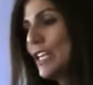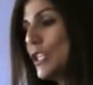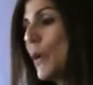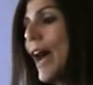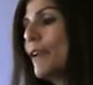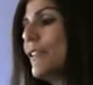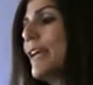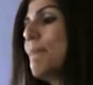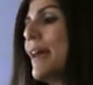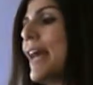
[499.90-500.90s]
so how
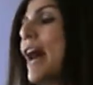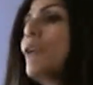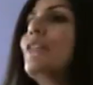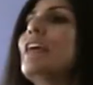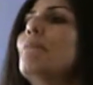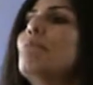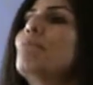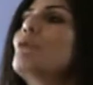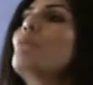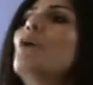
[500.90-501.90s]
do they
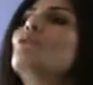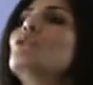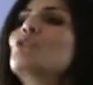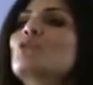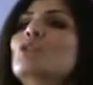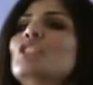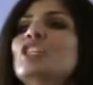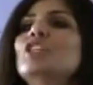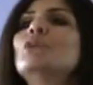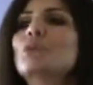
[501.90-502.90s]
propose to
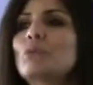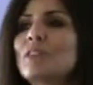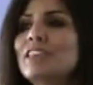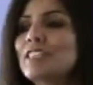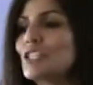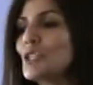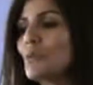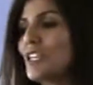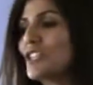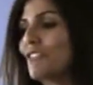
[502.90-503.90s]
continue with this
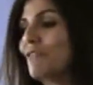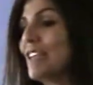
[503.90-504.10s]
situation?